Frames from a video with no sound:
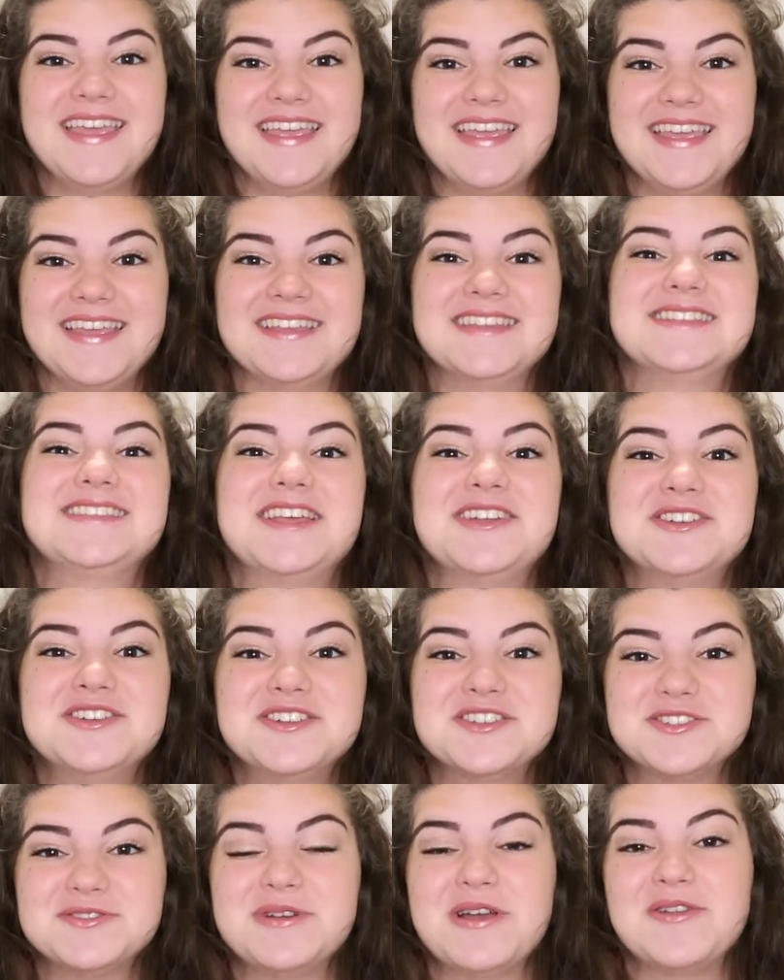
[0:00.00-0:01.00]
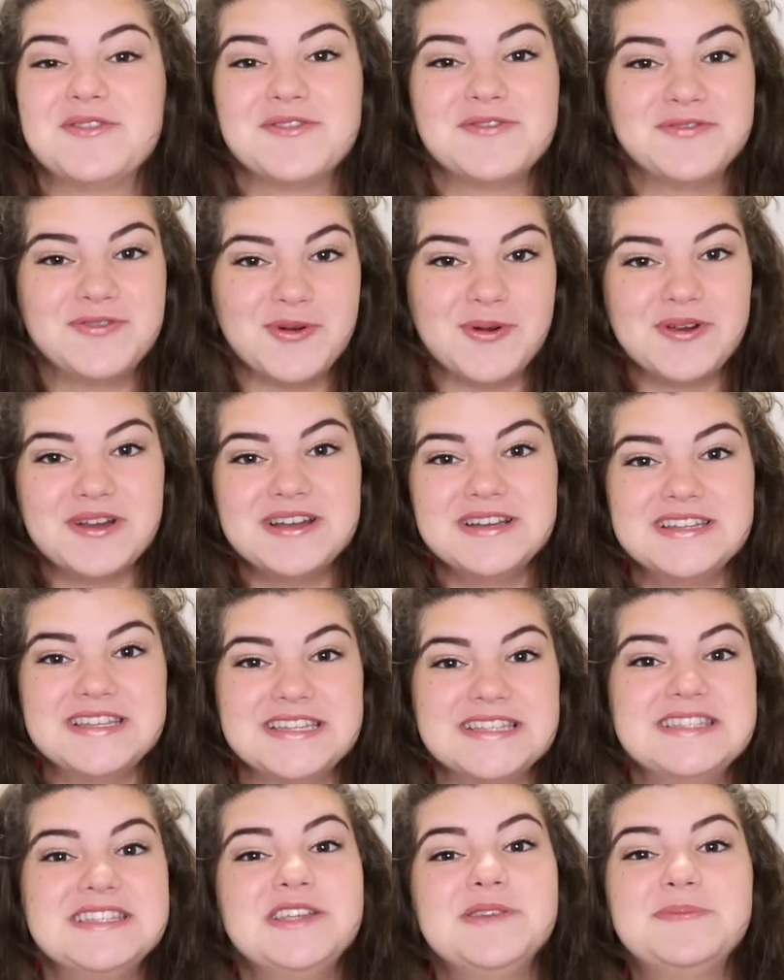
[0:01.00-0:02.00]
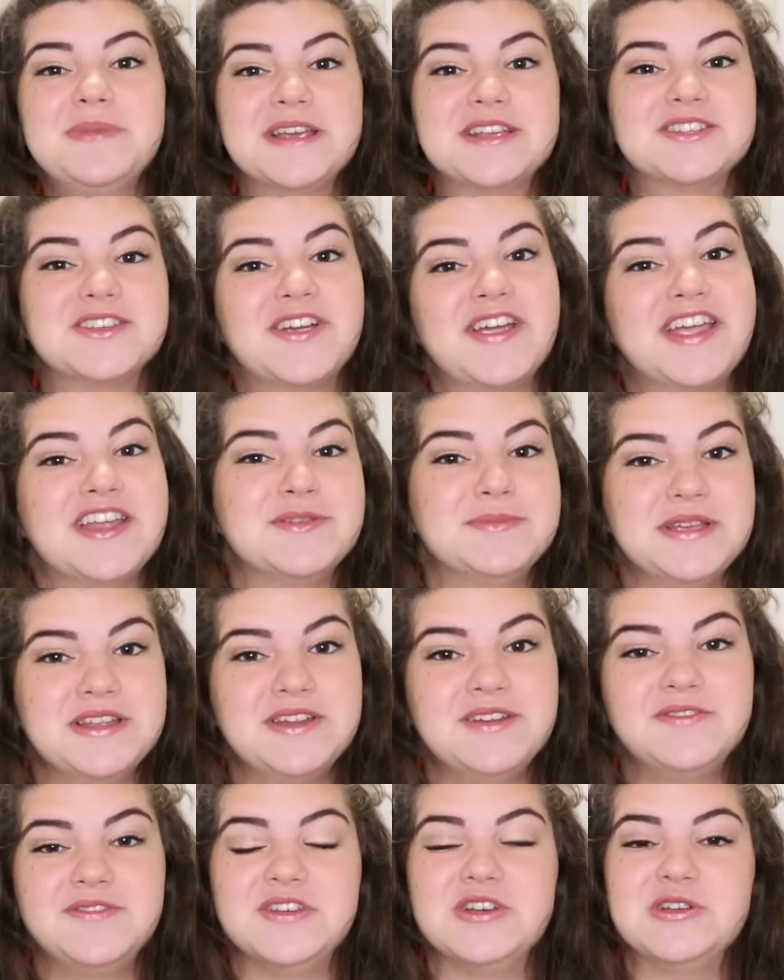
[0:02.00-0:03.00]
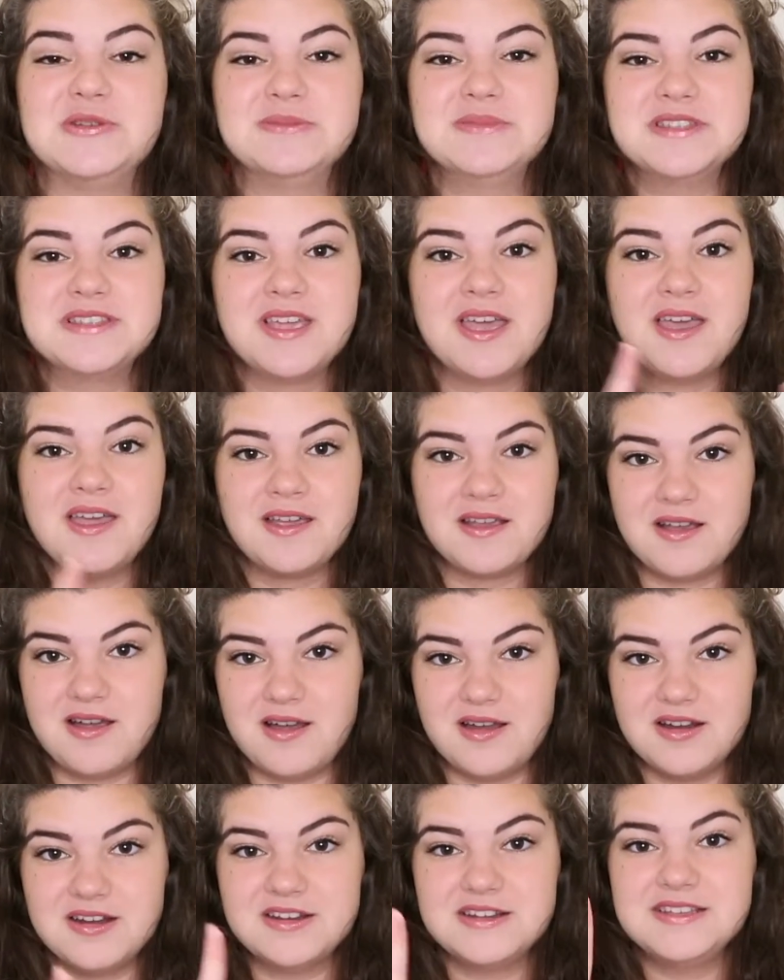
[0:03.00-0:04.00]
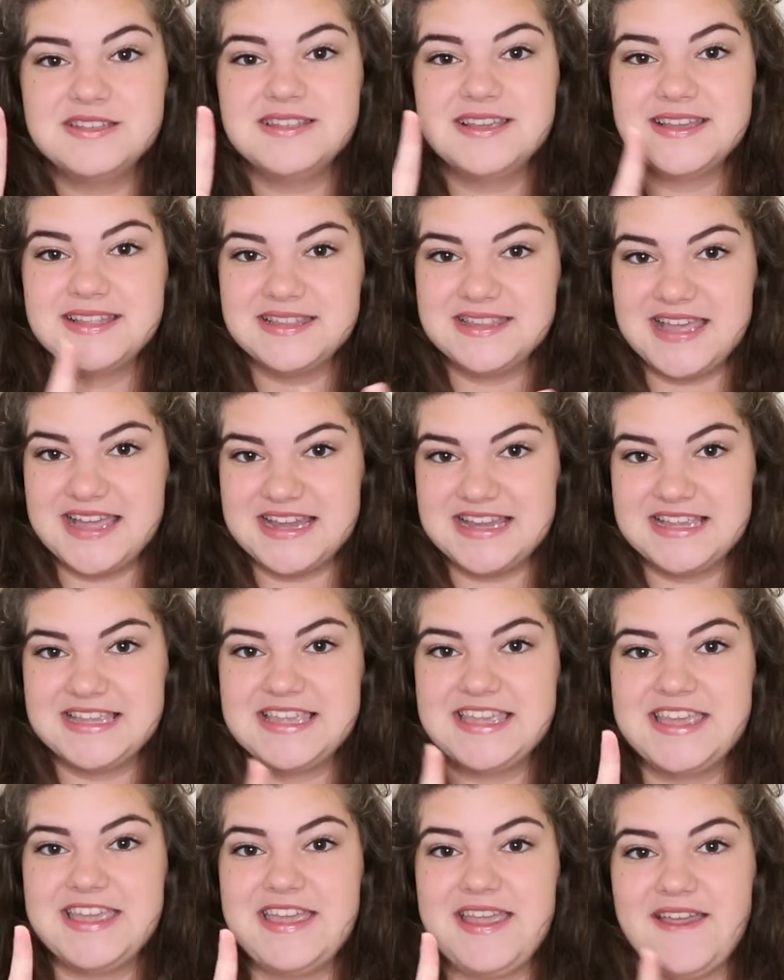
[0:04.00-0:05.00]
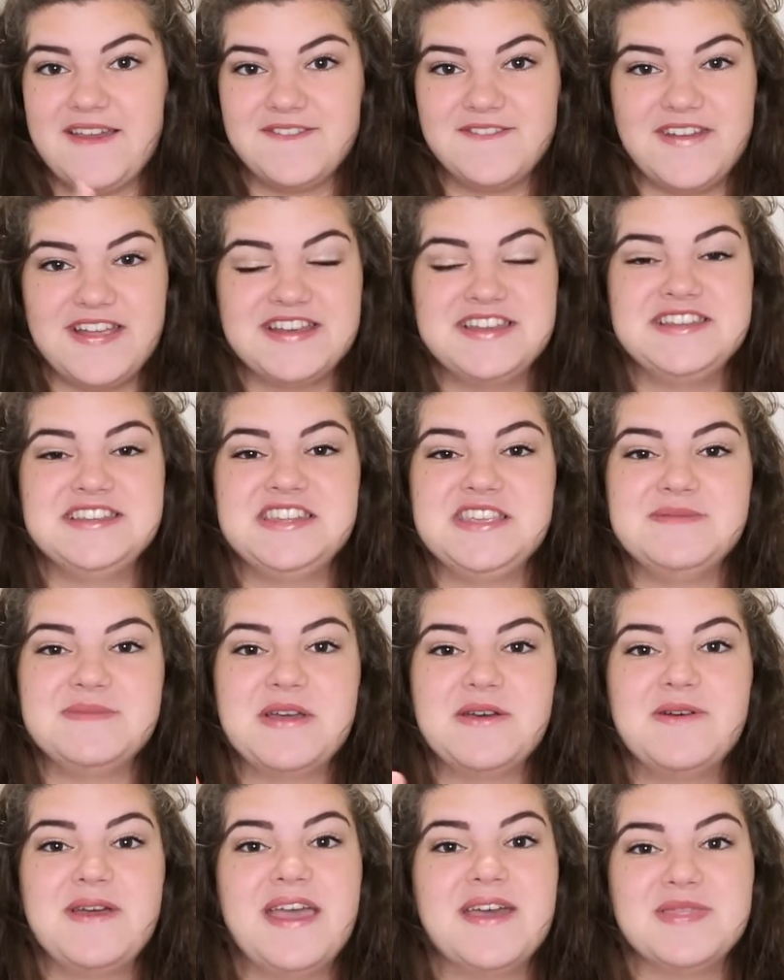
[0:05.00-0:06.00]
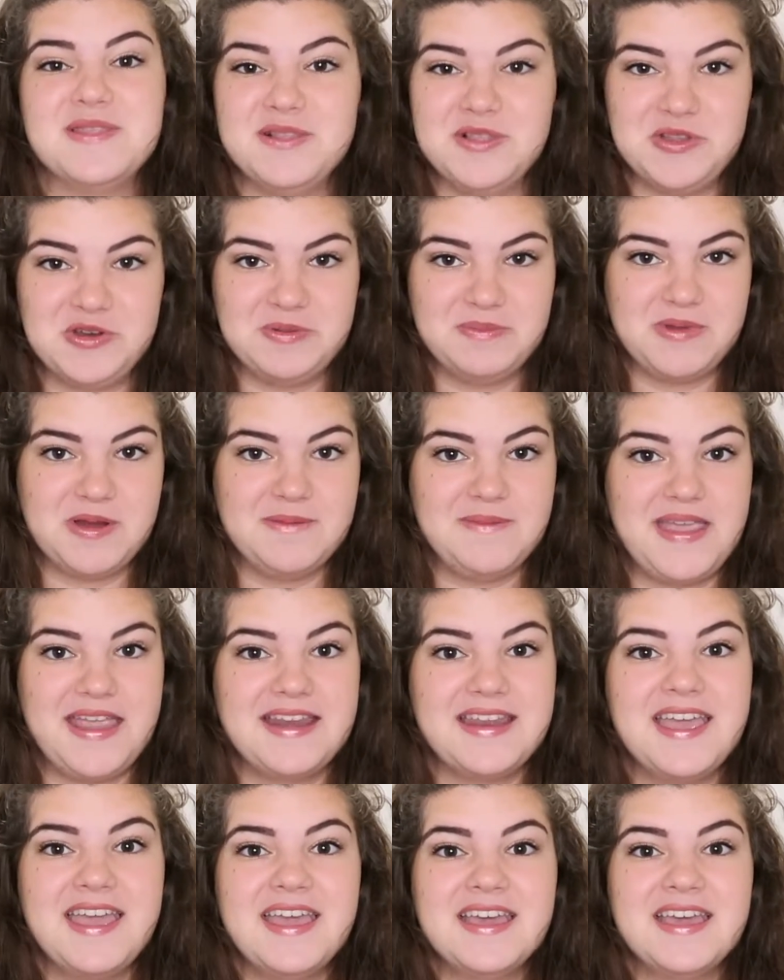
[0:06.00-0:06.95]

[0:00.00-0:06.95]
It centers around 4 Disney and Pixar animated films: Cars, Lion King, Finding Nemo, and The Little Mermaid.